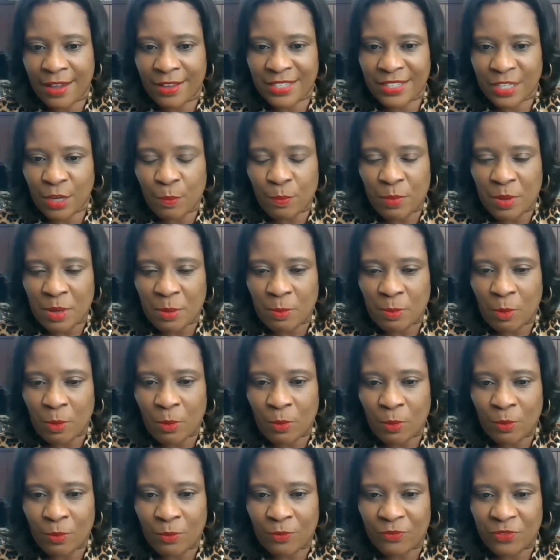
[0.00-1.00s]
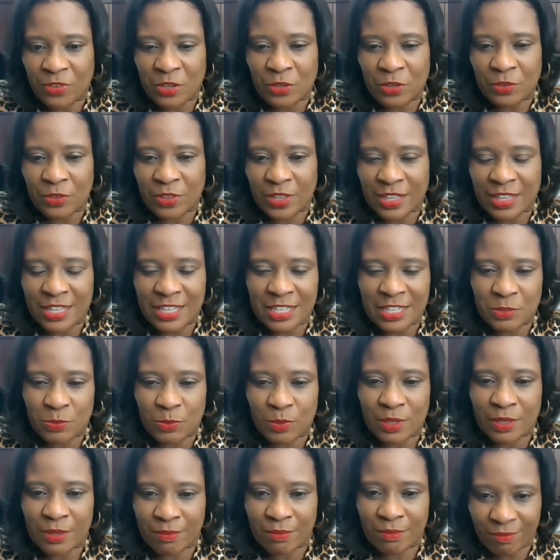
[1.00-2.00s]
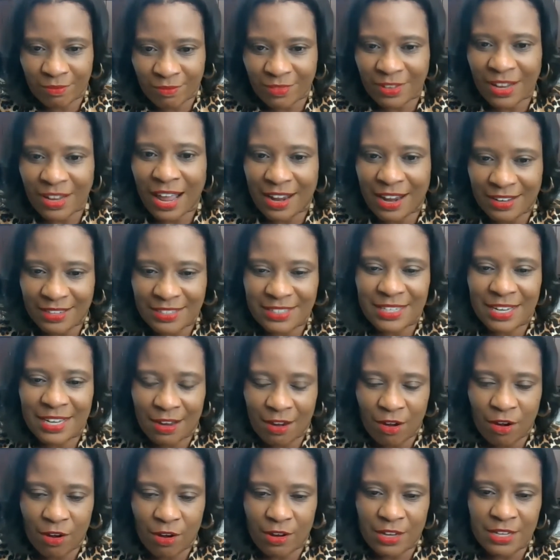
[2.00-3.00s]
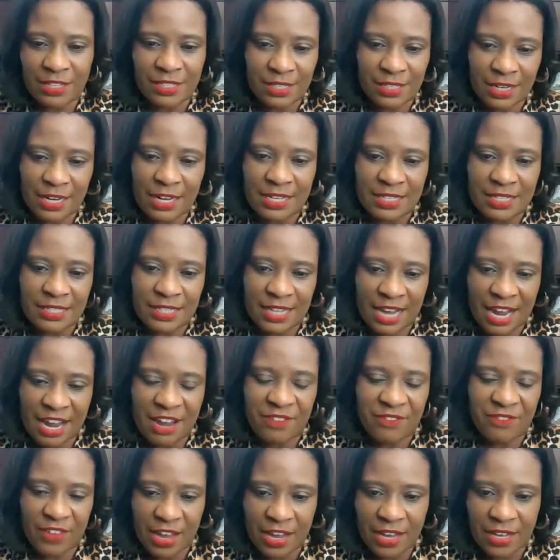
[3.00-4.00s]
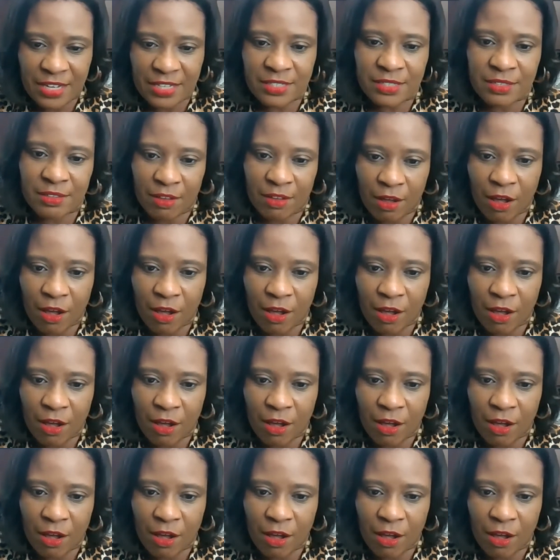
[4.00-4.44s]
some people feel that this one, like I said, isn't as safe as the